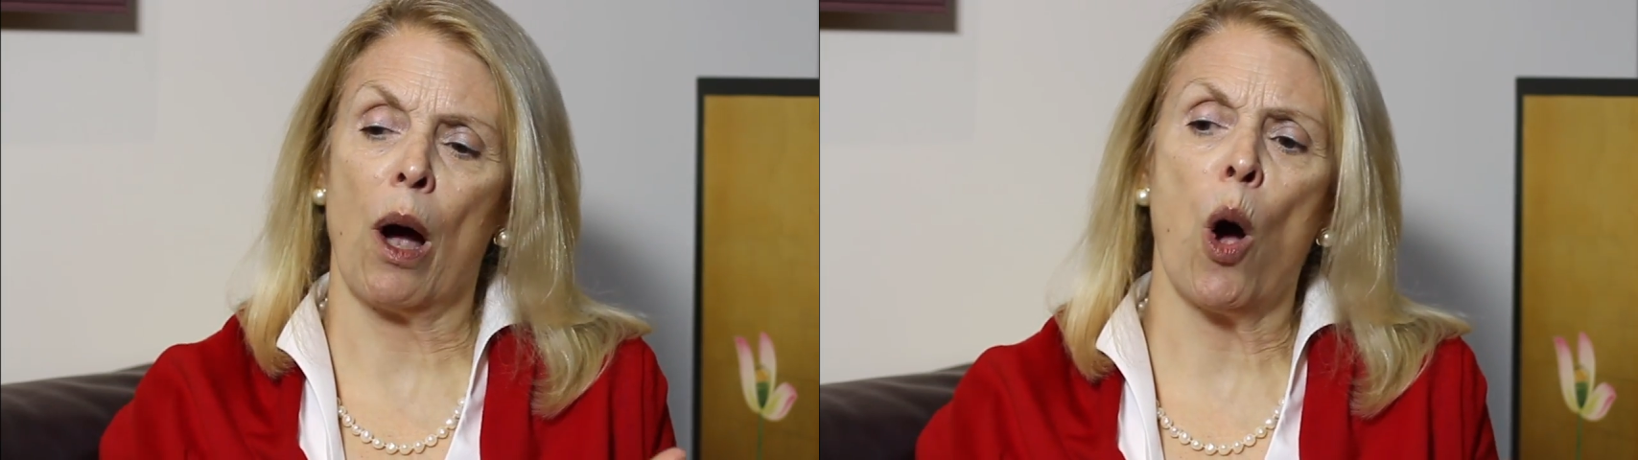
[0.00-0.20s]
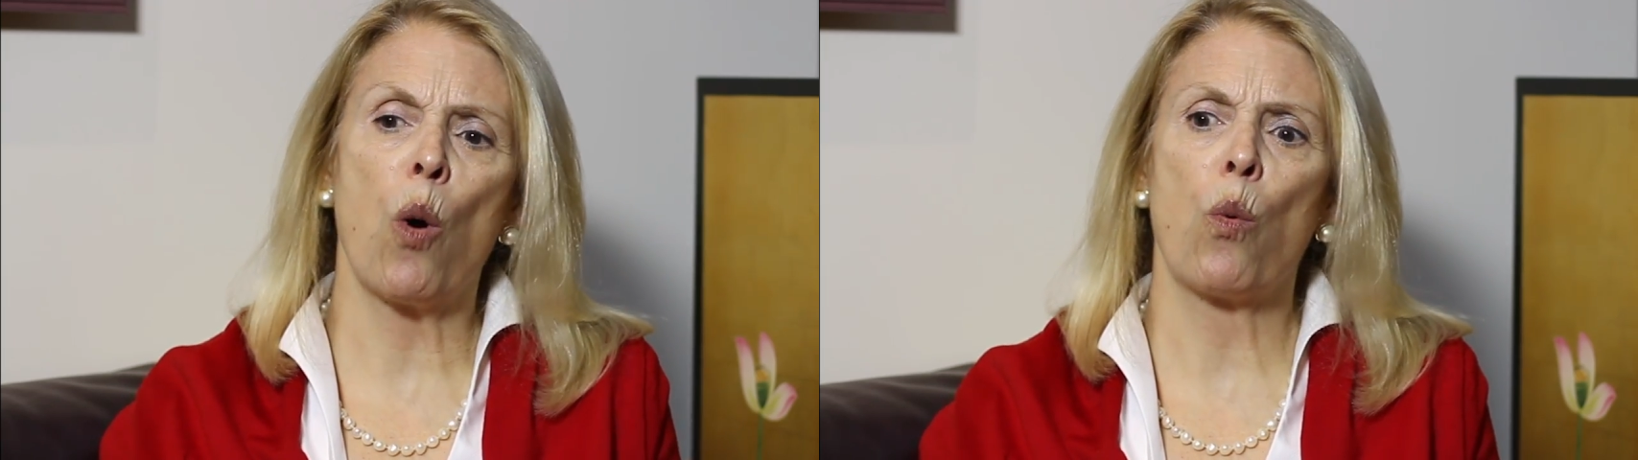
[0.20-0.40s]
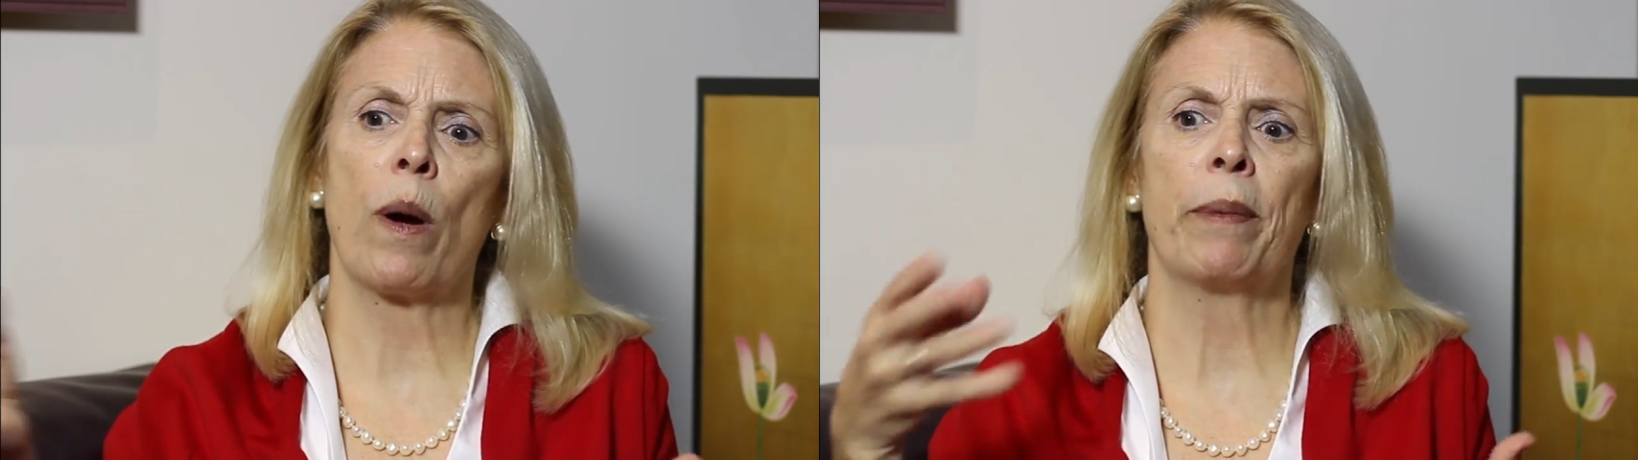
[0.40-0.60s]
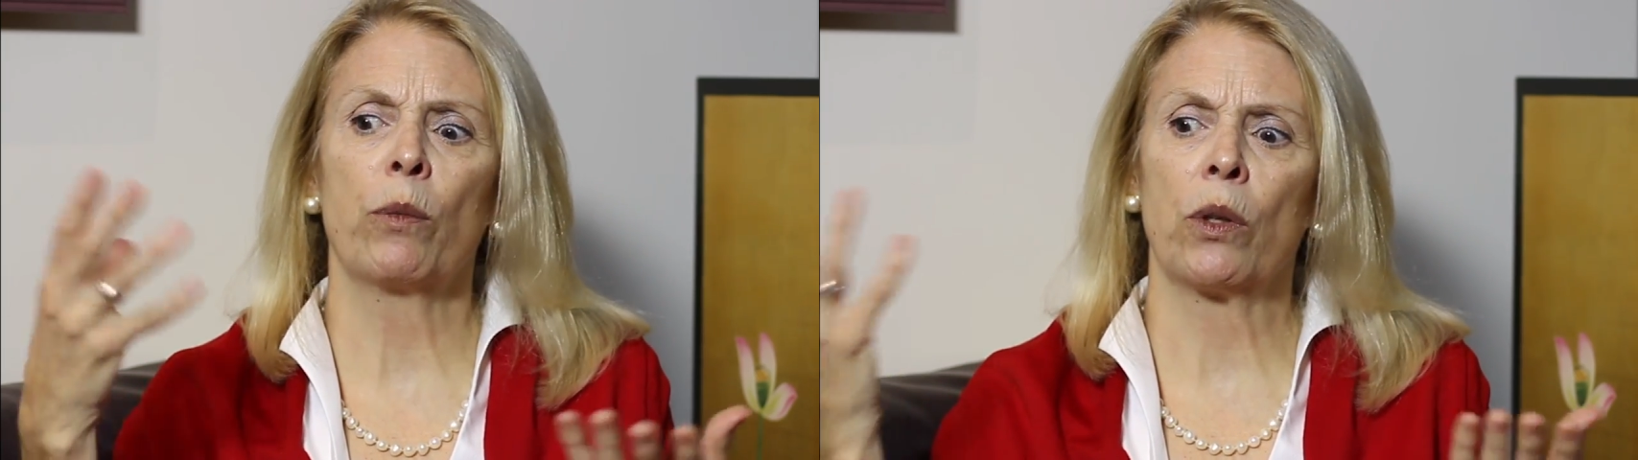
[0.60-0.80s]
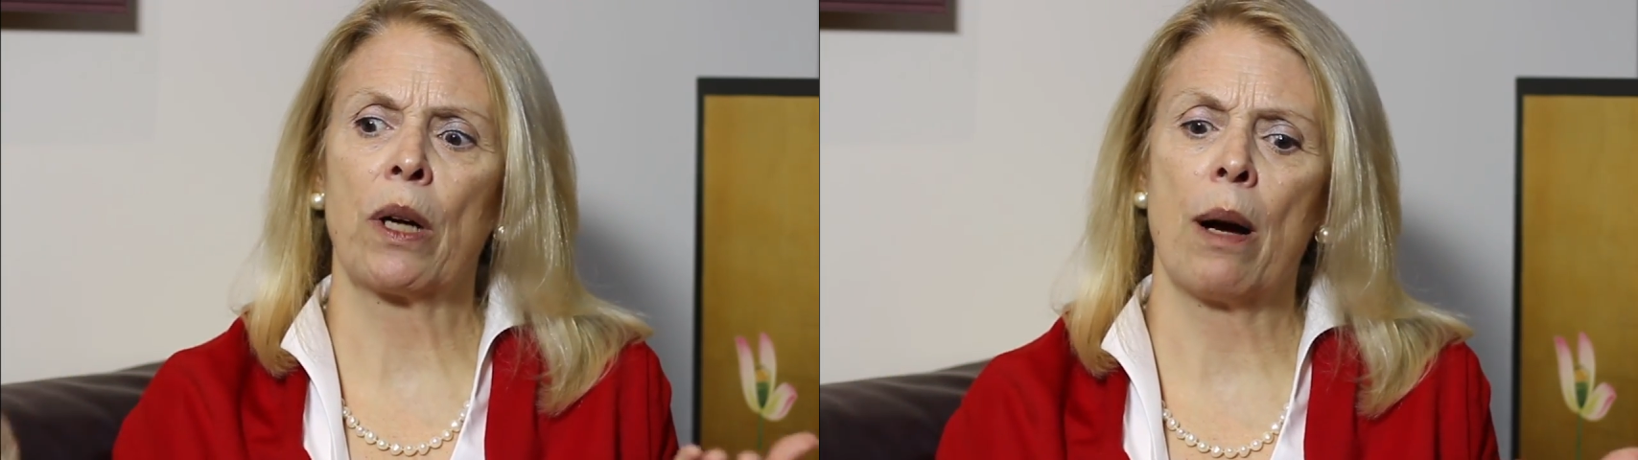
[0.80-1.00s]
oh,
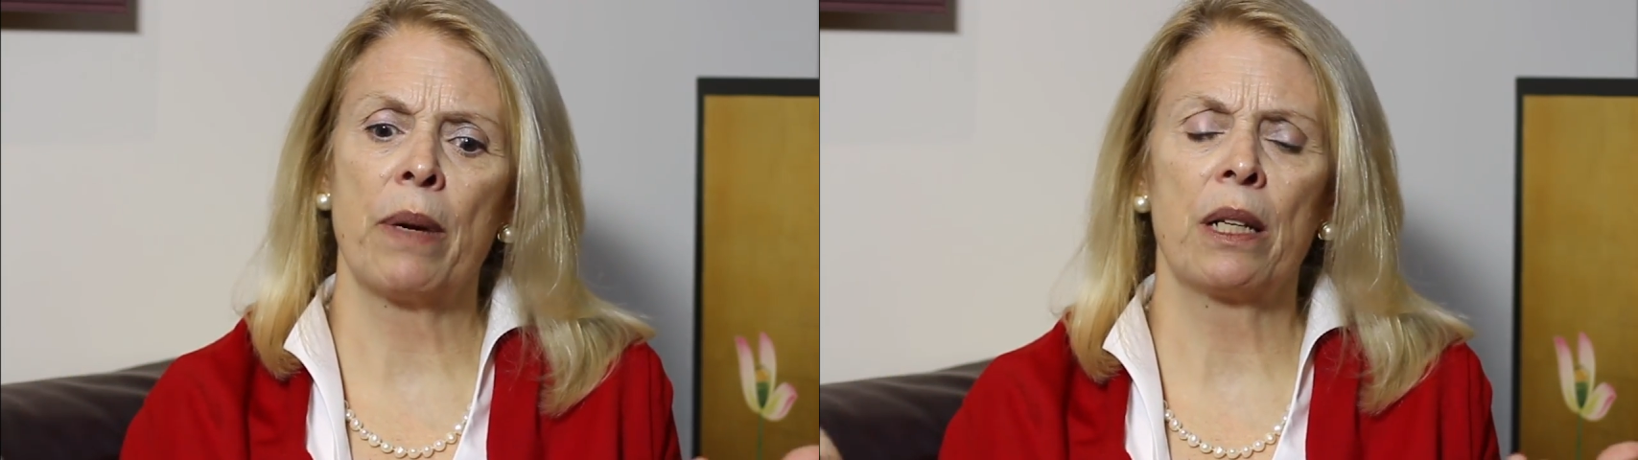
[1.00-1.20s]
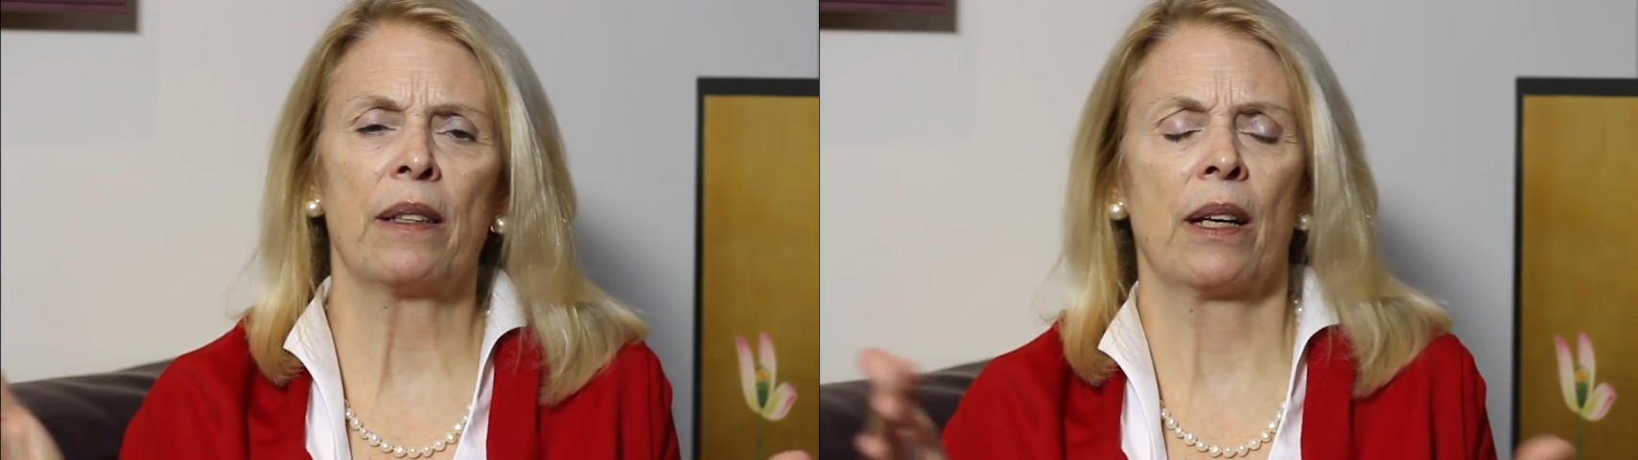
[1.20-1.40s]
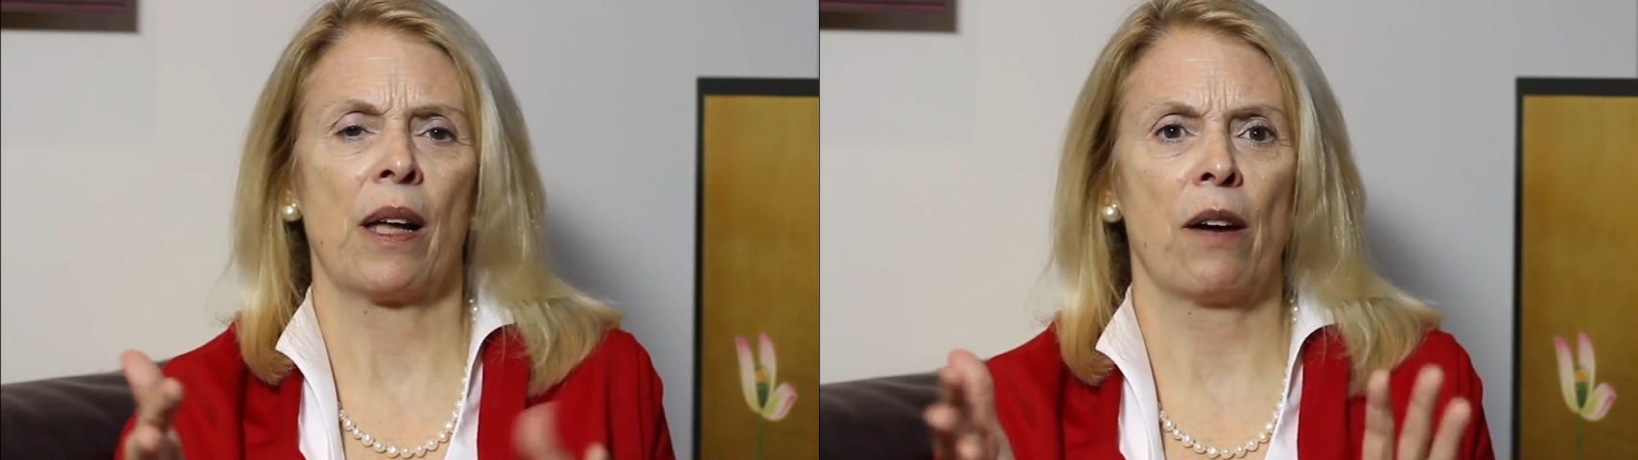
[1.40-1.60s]
women will come in and they'll